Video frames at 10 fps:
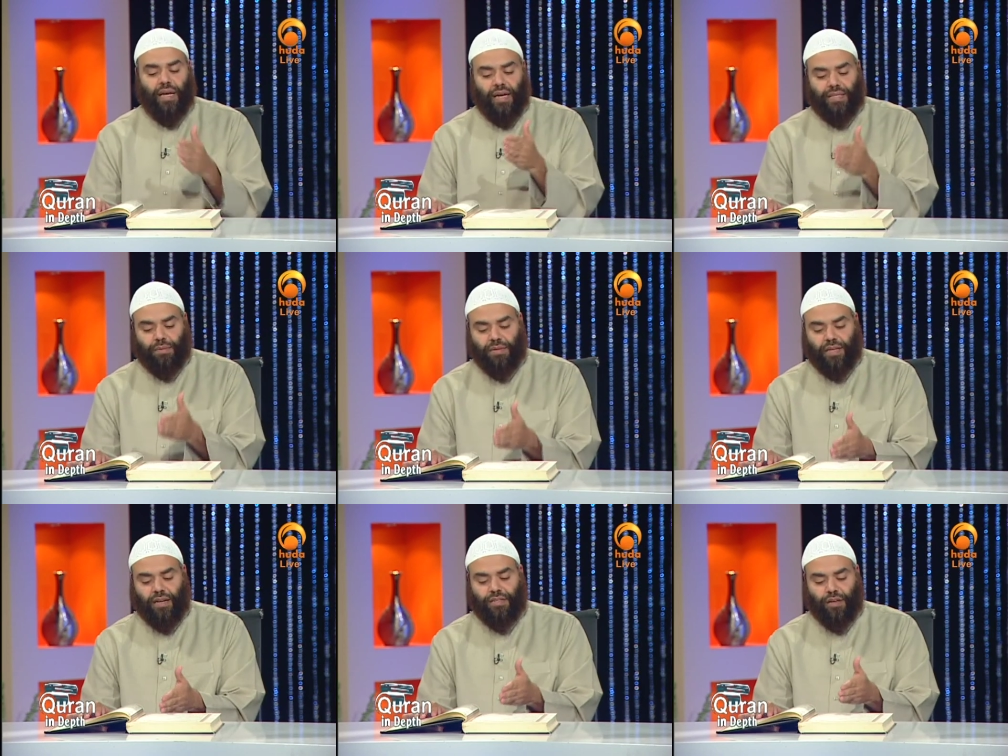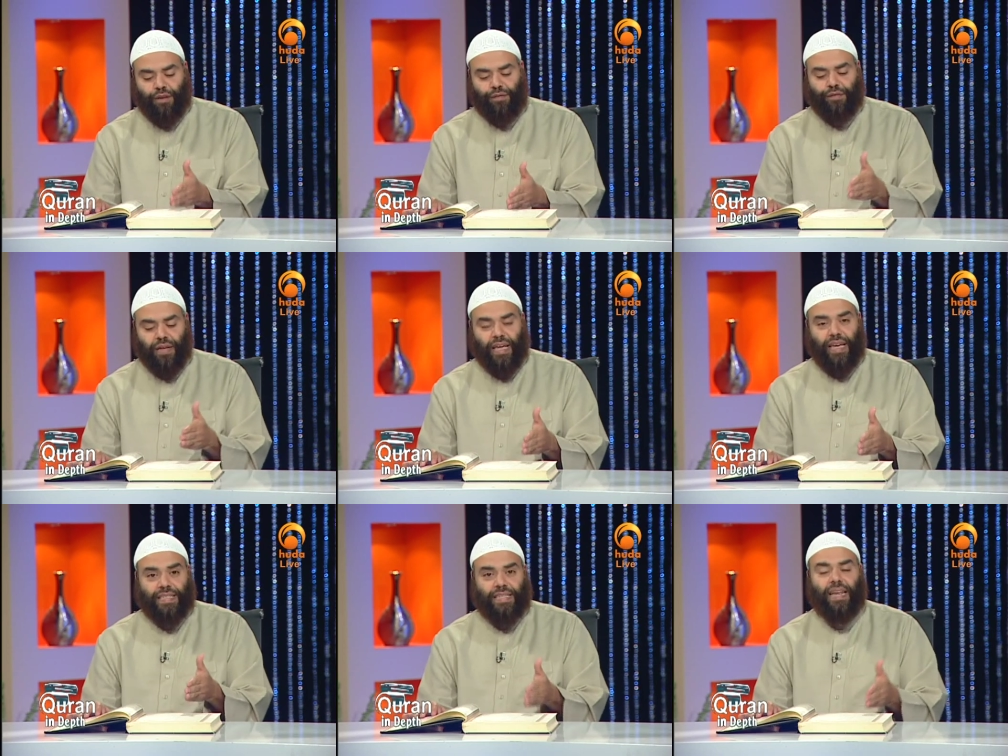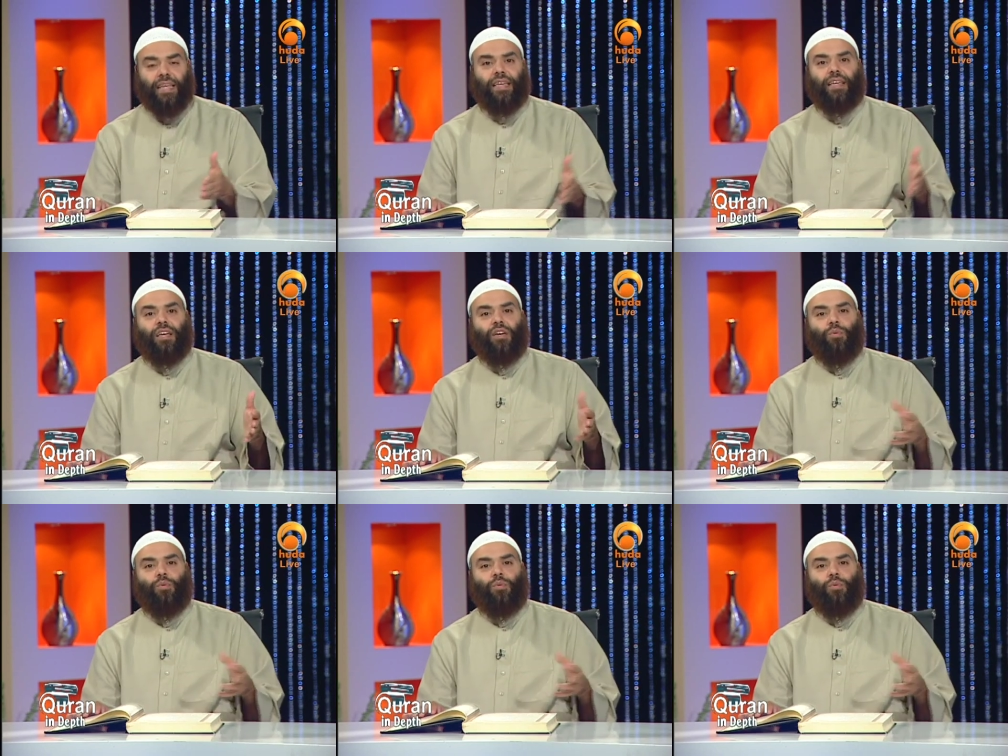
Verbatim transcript: as a result of excelling